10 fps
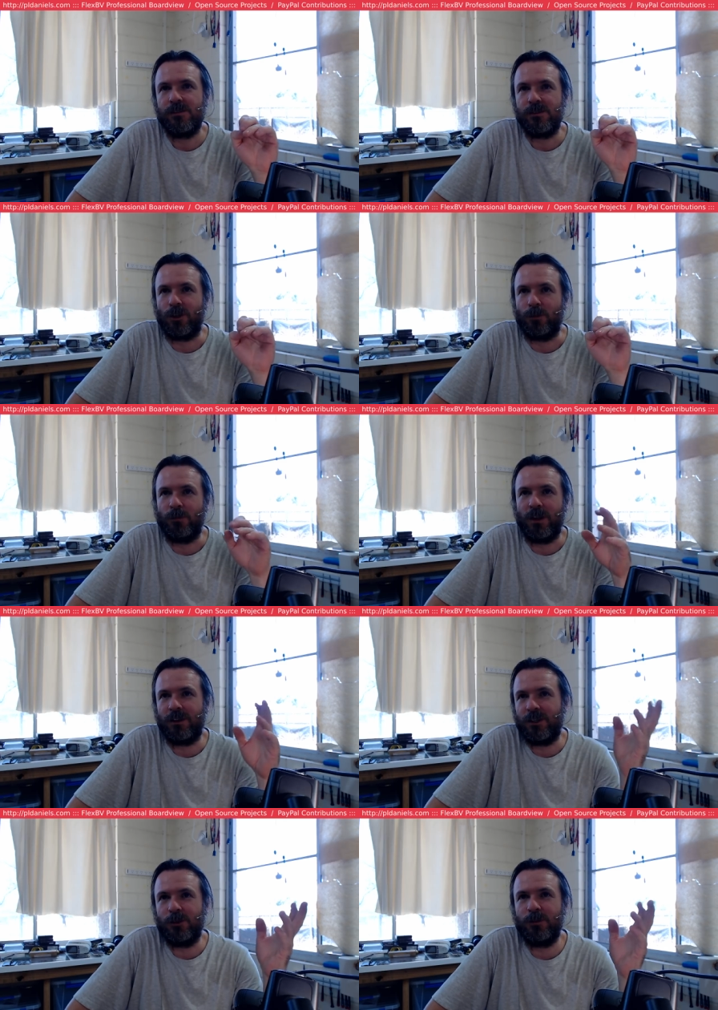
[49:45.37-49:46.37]
So, but
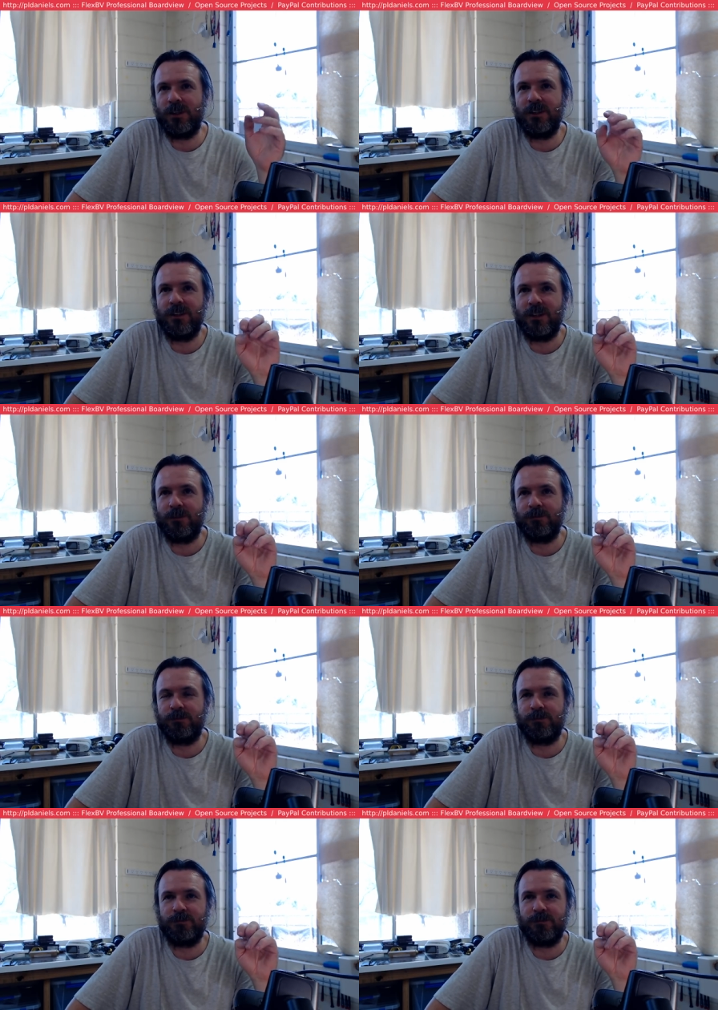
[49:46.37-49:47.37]
it'll be
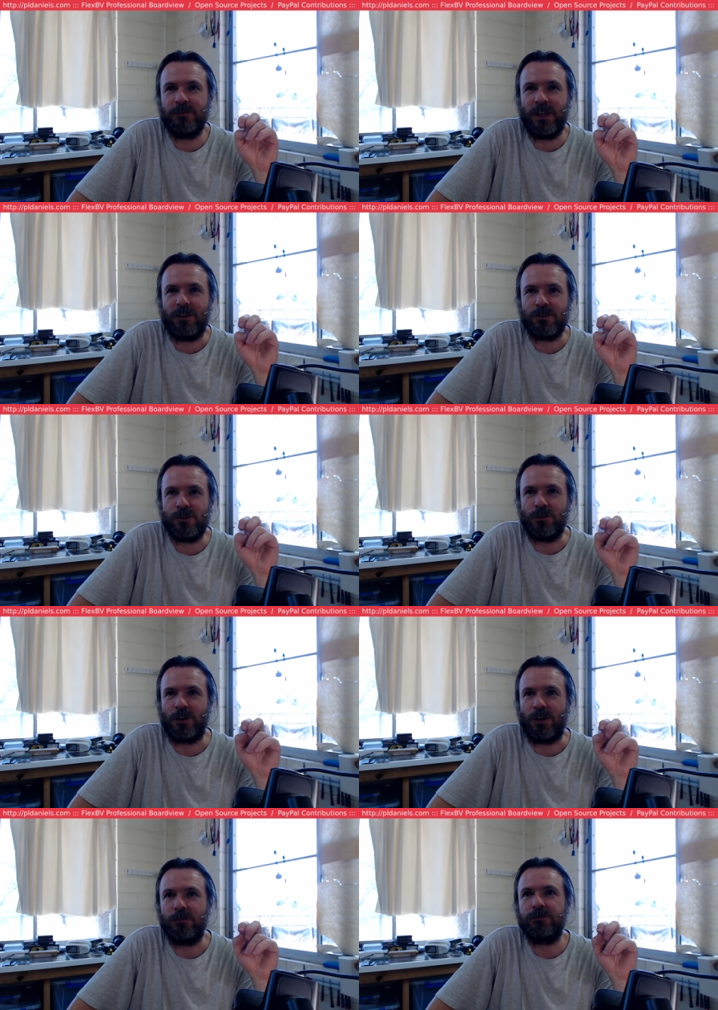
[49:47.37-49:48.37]
um, out soon
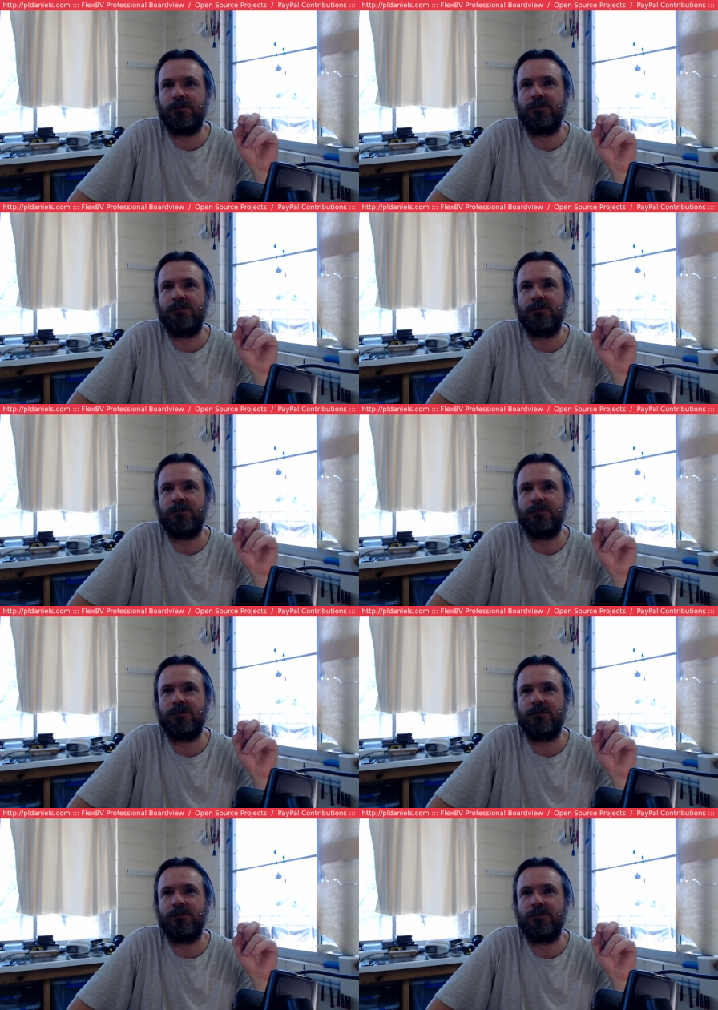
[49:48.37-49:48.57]
enough.